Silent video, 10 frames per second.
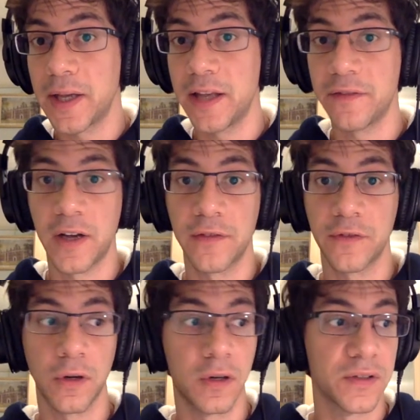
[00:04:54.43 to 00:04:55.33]
If I've
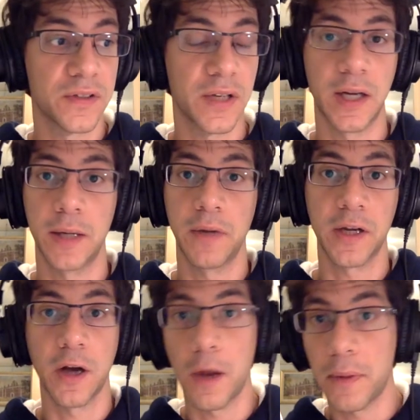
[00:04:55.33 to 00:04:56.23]
got a
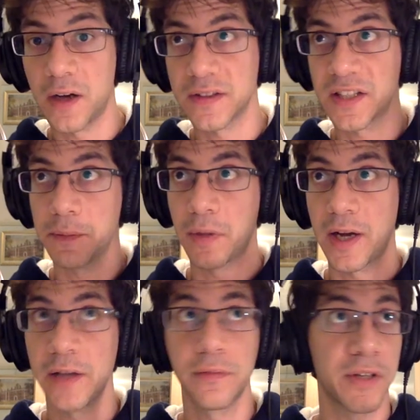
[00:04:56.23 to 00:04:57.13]
car passing
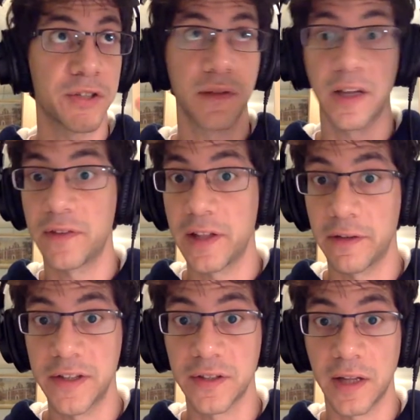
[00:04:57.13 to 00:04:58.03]
by, which thankfully
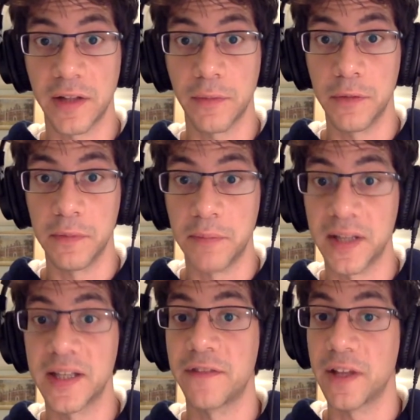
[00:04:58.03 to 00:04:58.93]
there isn't at the moment,
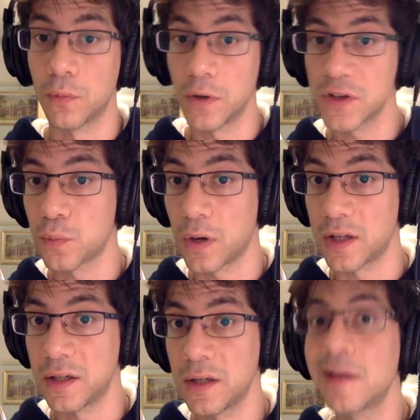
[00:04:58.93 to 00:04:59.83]
but if there was
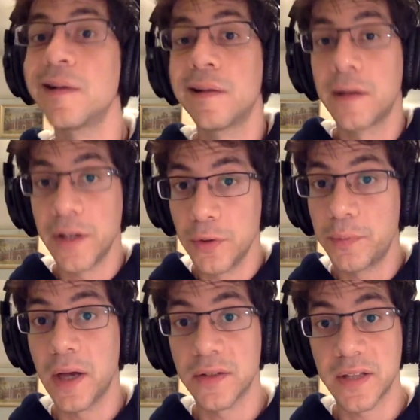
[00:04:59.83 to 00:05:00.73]
one, you
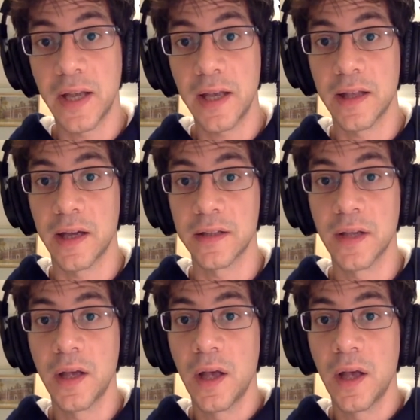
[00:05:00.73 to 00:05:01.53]
would be able to hear that.